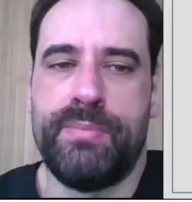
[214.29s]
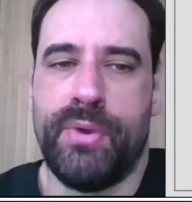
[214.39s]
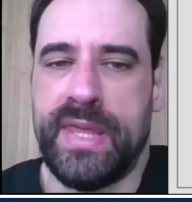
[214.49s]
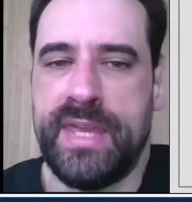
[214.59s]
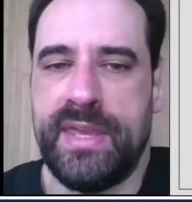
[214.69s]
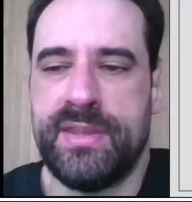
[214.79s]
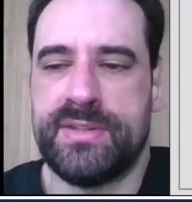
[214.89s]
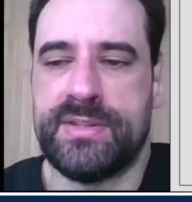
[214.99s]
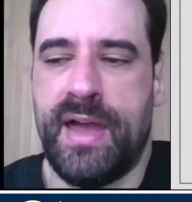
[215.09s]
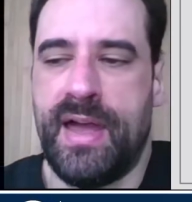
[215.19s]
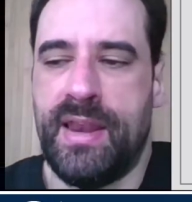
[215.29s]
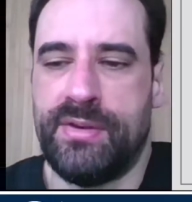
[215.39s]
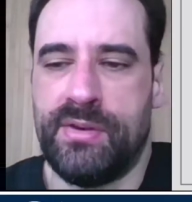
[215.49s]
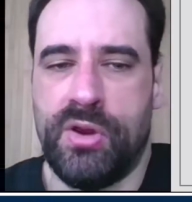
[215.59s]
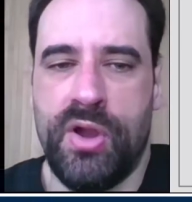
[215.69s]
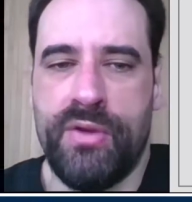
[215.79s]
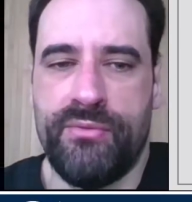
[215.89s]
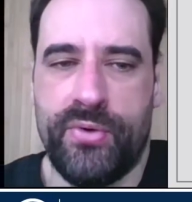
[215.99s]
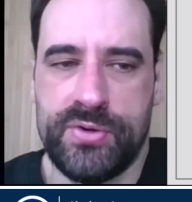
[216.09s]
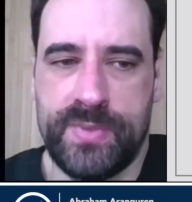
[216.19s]
police and law
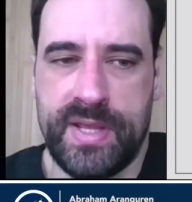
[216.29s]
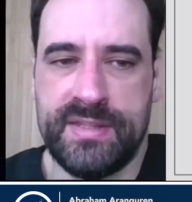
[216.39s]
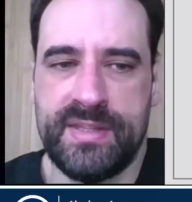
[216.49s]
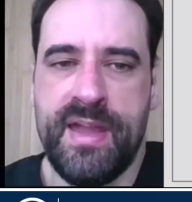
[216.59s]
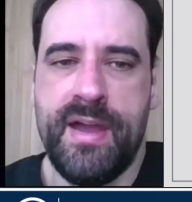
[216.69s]
enforcement